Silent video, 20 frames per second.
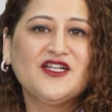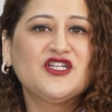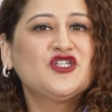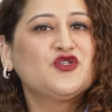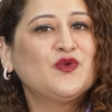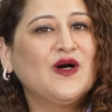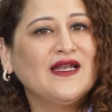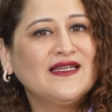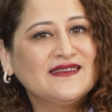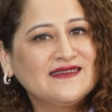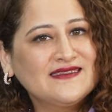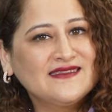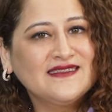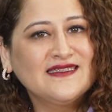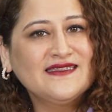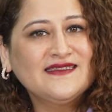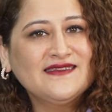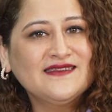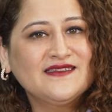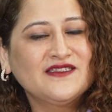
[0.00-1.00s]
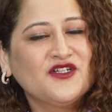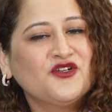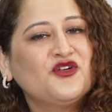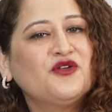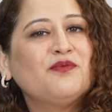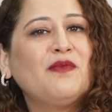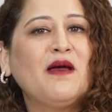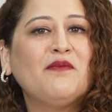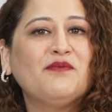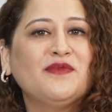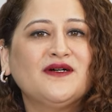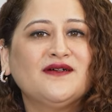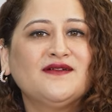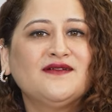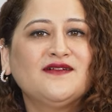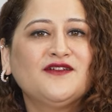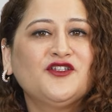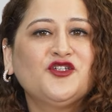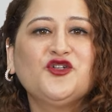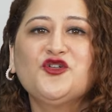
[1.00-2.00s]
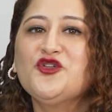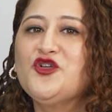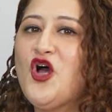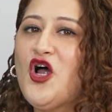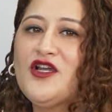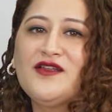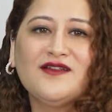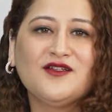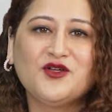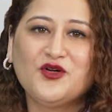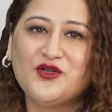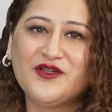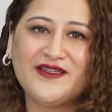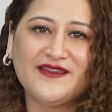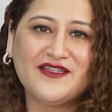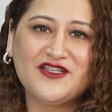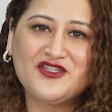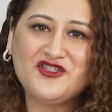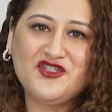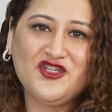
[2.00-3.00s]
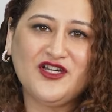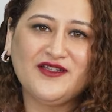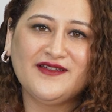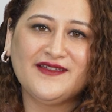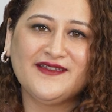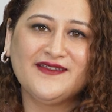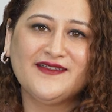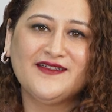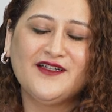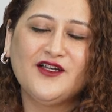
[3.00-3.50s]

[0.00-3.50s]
To our listeners, remember, you're not alone in this journey.